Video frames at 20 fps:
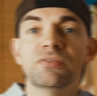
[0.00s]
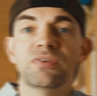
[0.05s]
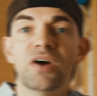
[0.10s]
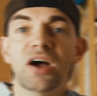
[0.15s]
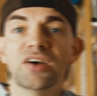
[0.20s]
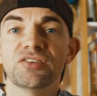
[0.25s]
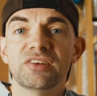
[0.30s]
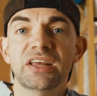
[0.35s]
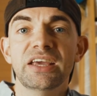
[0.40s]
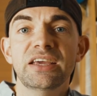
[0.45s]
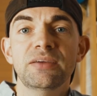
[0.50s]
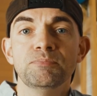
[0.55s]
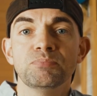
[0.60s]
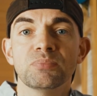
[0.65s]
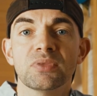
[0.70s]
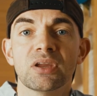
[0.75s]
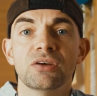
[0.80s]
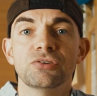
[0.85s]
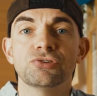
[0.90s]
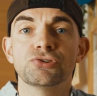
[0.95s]
Firstly,
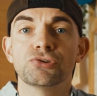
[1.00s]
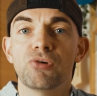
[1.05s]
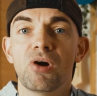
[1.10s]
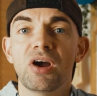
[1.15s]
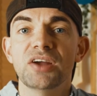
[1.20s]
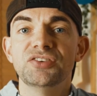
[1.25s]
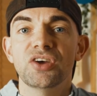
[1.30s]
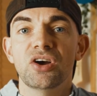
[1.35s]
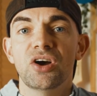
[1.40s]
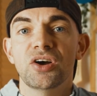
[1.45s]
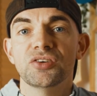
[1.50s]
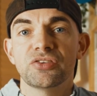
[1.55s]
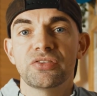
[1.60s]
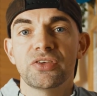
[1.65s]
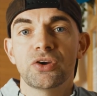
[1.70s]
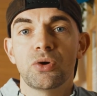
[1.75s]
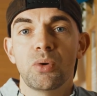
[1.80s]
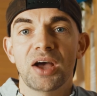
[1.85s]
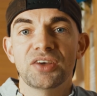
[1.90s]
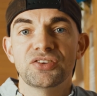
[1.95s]
try to
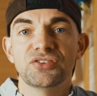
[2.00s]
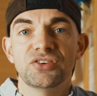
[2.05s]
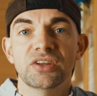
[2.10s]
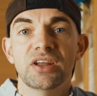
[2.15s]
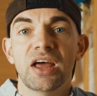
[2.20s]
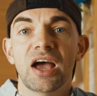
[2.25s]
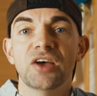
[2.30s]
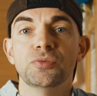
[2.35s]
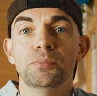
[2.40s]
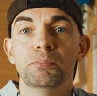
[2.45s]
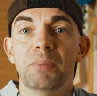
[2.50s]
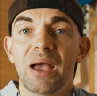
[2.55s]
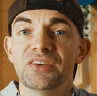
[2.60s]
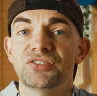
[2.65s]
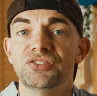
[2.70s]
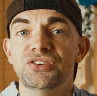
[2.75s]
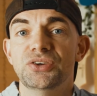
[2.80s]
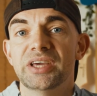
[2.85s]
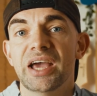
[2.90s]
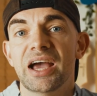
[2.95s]
answer the question as
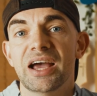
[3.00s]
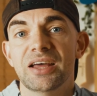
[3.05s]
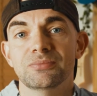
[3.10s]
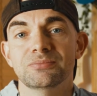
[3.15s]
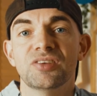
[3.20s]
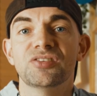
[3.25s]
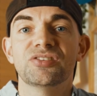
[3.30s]
best you can.